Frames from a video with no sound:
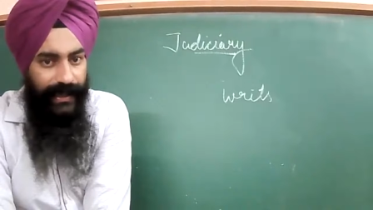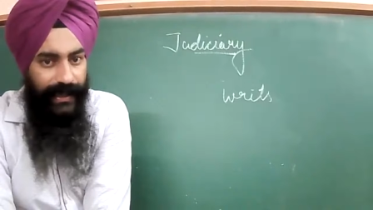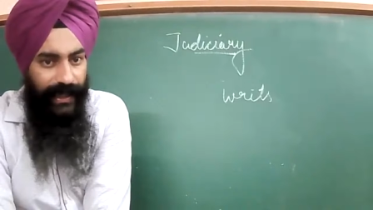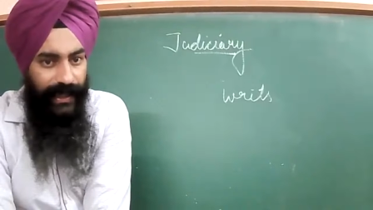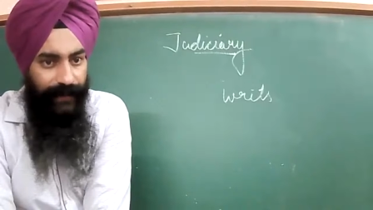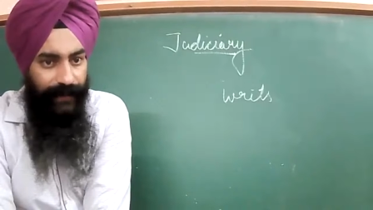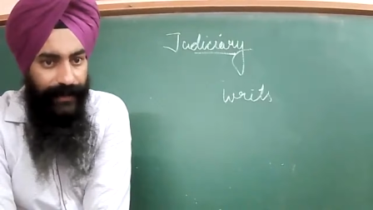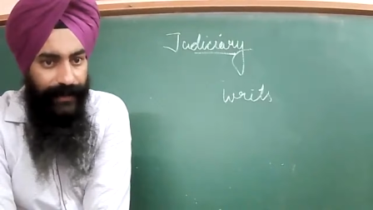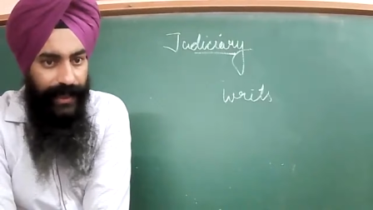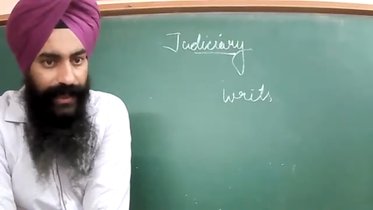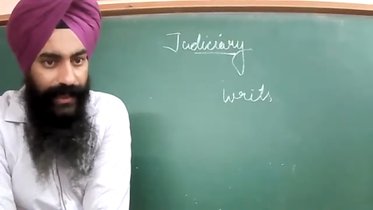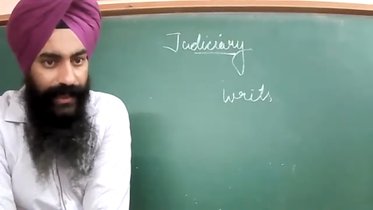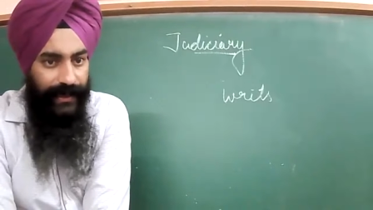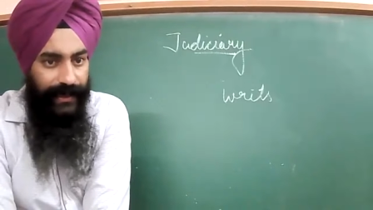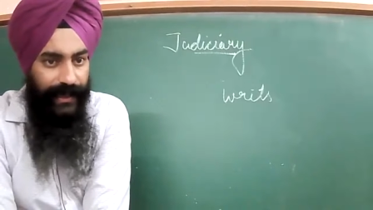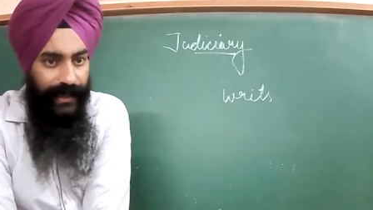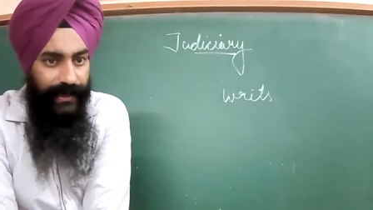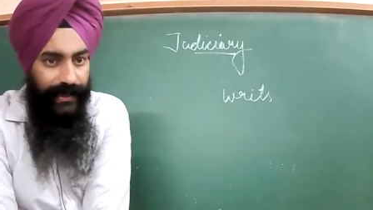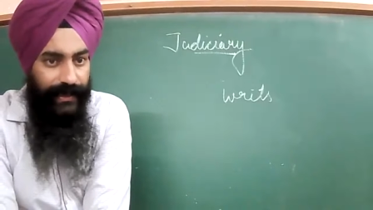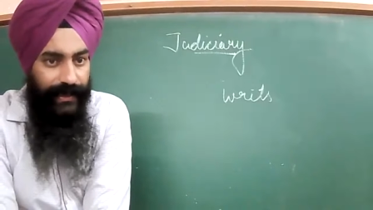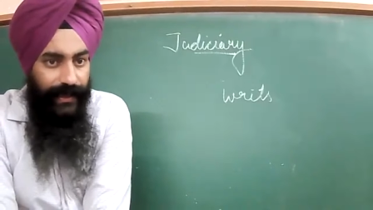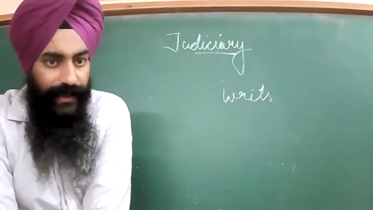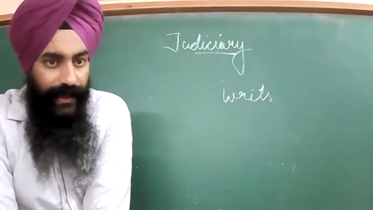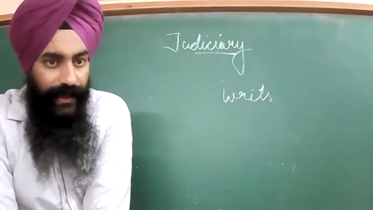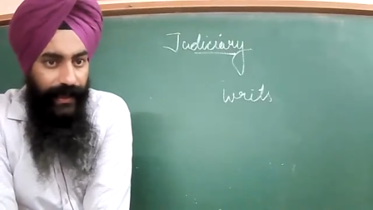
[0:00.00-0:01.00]

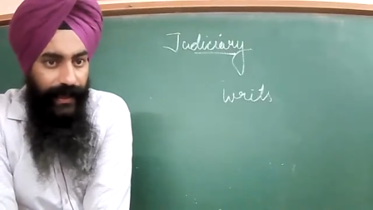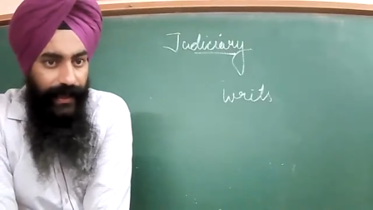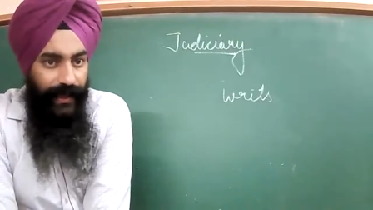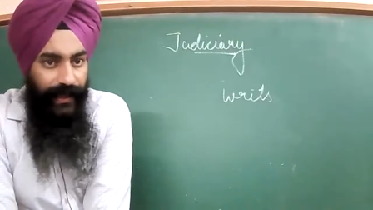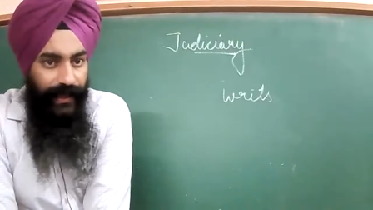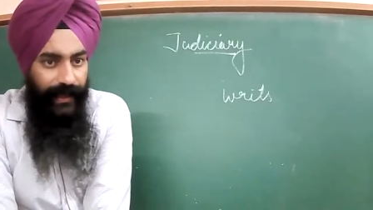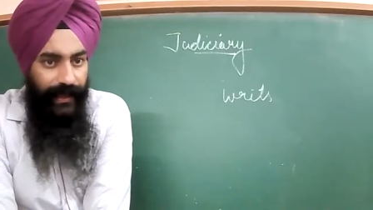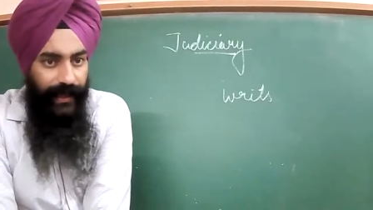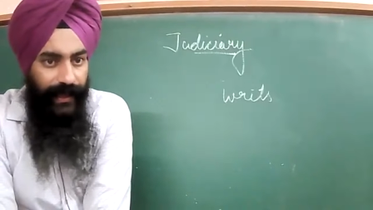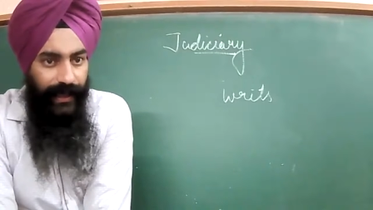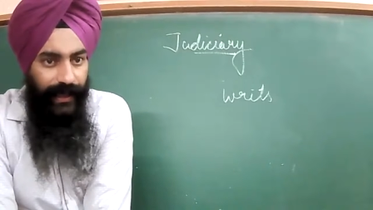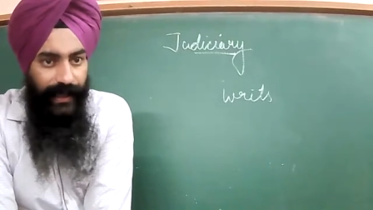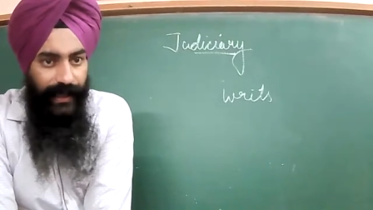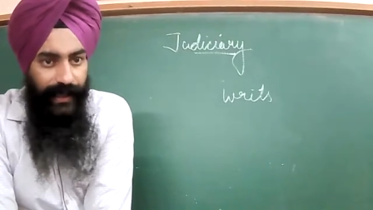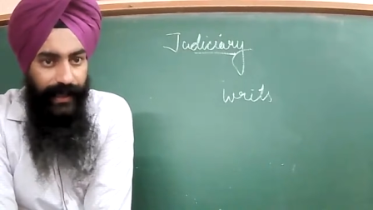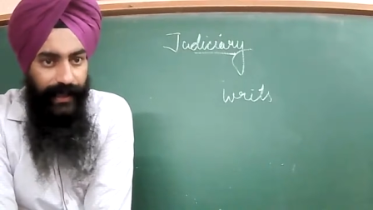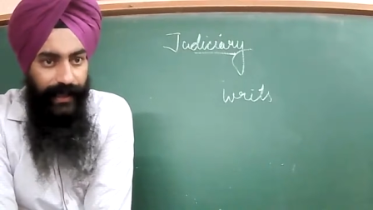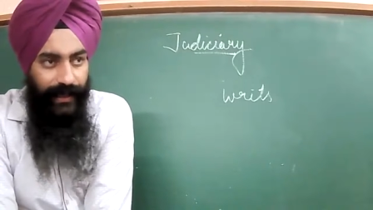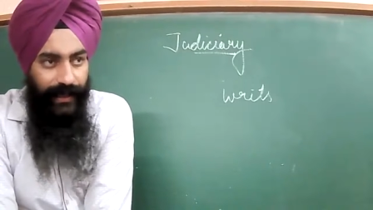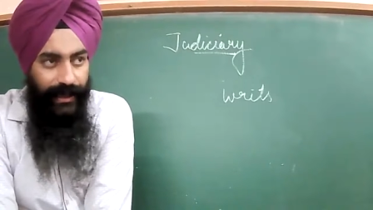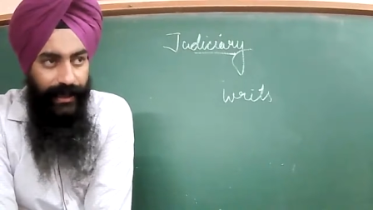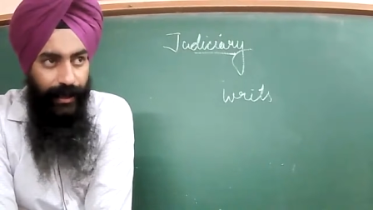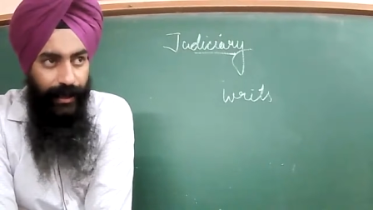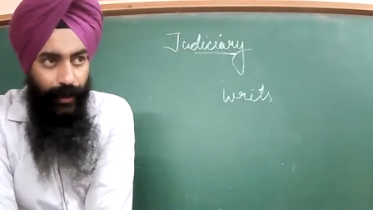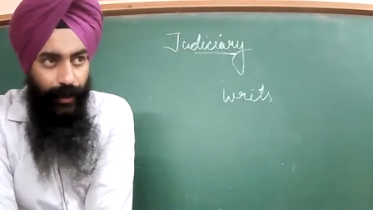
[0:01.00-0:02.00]
circumstances,
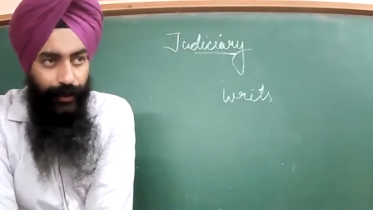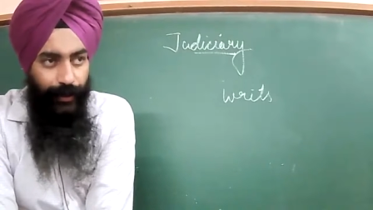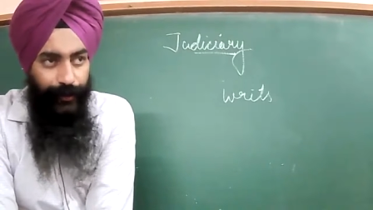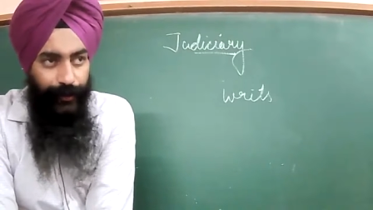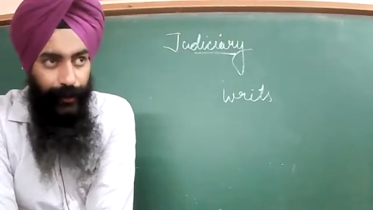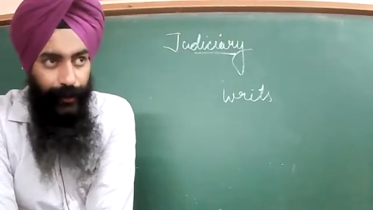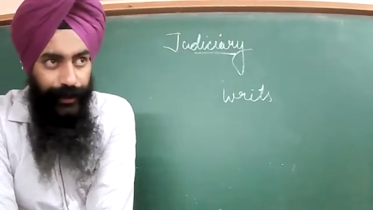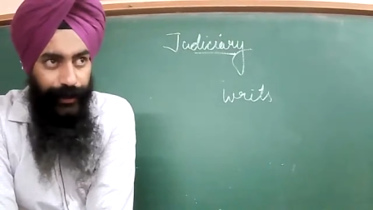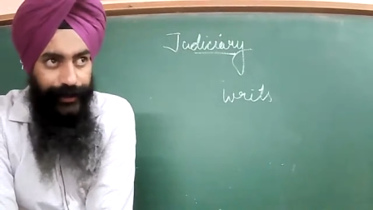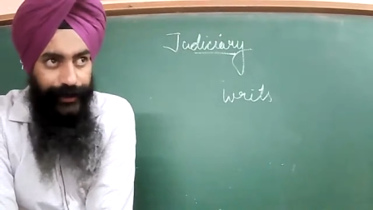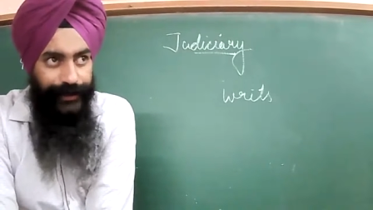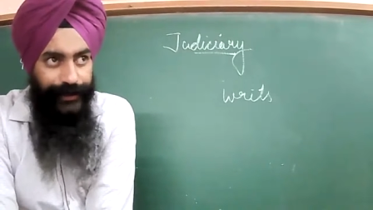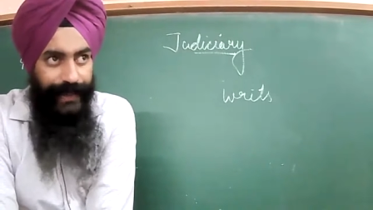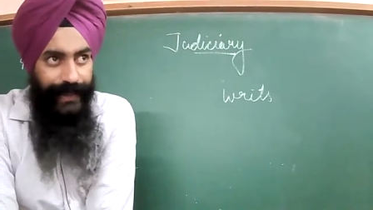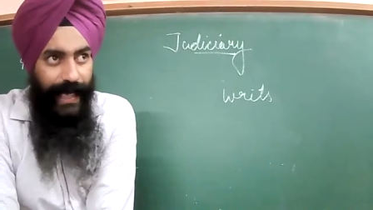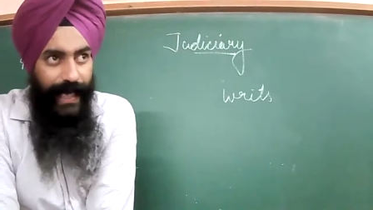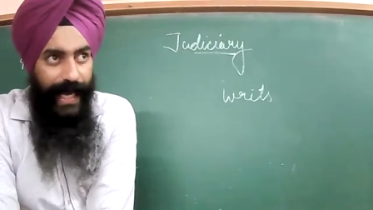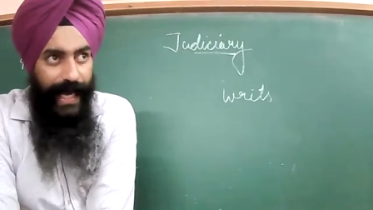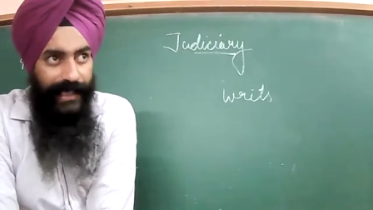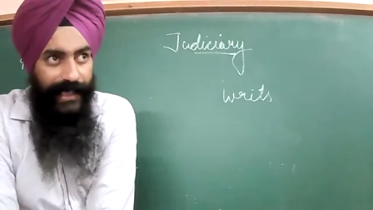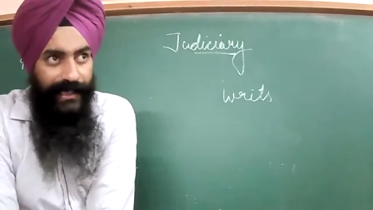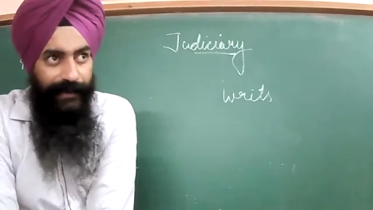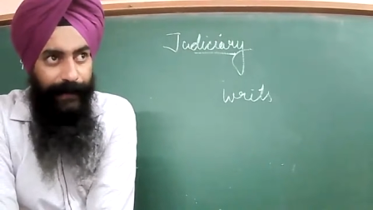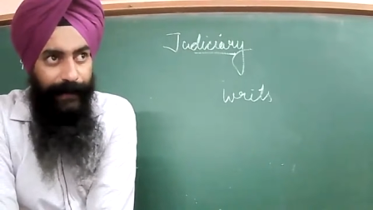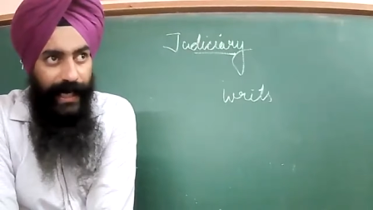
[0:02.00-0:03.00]
the judiciary
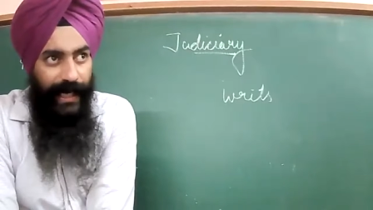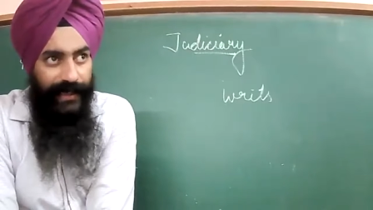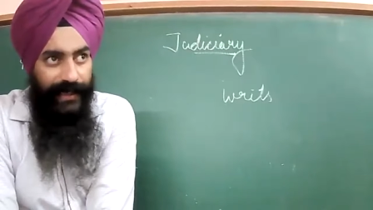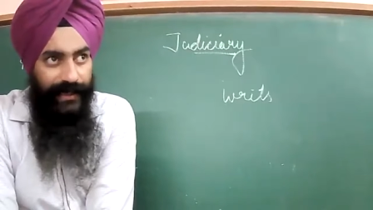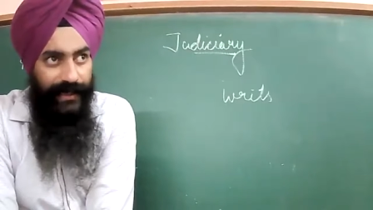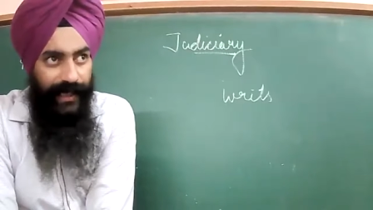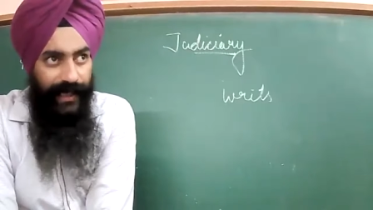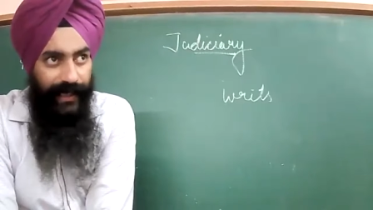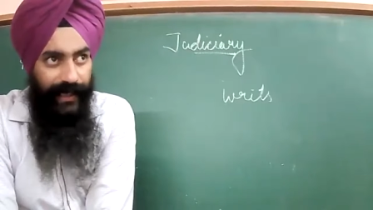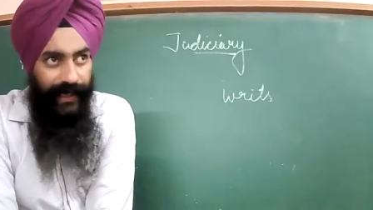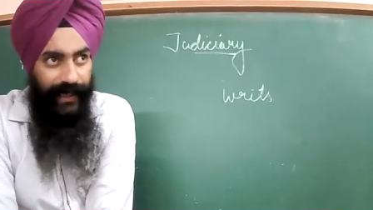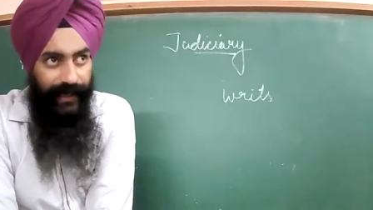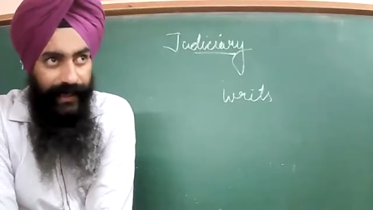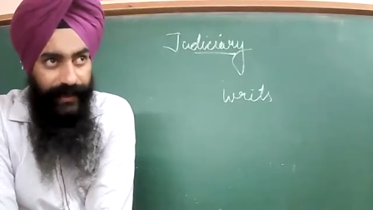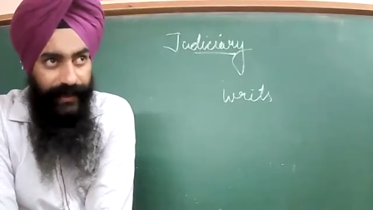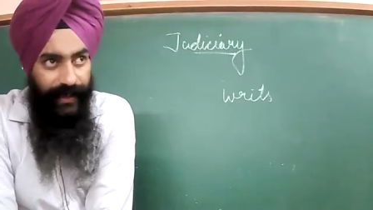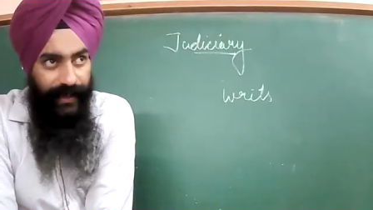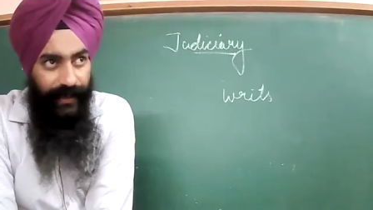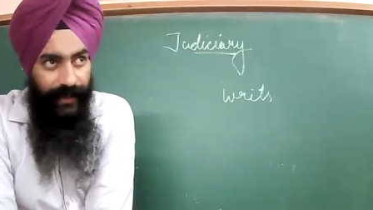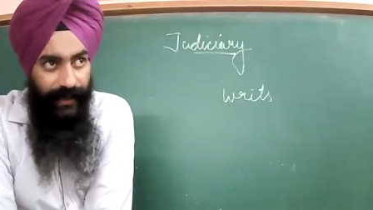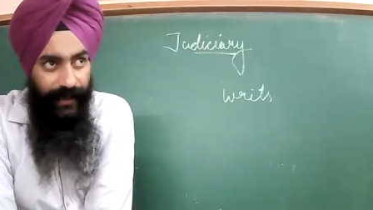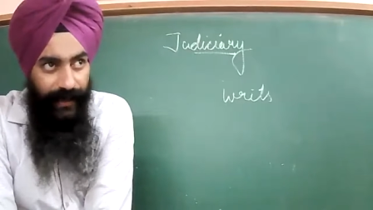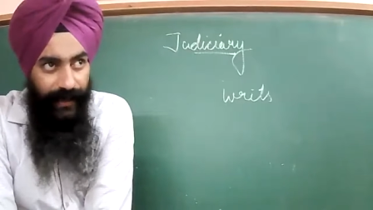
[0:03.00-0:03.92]
has passed the writ.